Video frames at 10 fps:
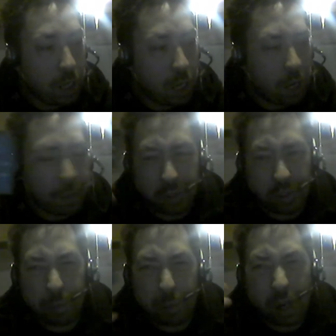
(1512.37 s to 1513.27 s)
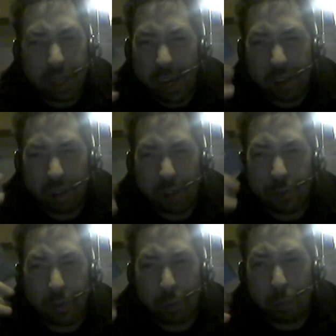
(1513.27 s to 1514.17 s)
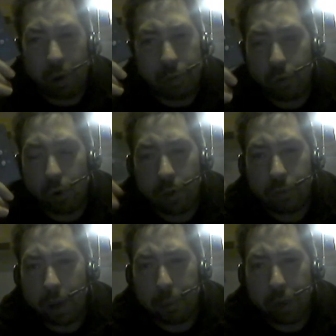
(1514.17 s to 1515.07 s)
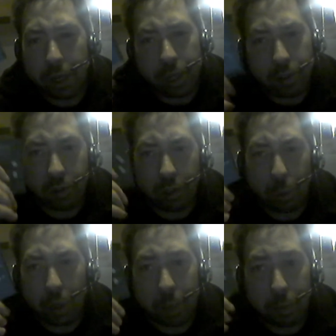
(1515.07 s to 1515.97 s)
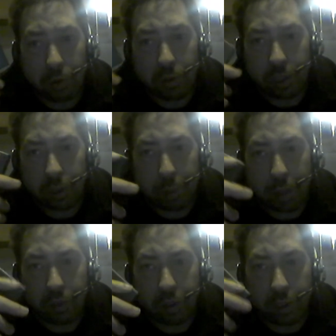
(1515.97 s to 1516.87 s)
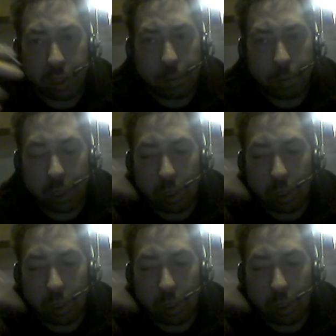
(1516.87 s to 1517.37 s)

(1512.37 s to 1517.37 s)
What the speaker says: because it broadcasts off the 2.4 and 5.8, so you were able to just basically,